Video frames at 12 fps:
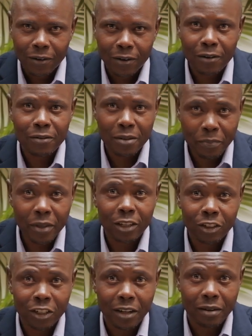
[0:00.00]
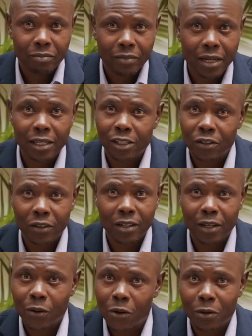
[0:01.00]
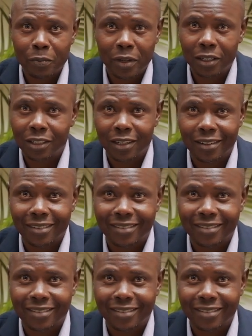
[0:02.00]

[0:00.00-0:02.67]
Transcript: of the picture, but it's not the whole picture.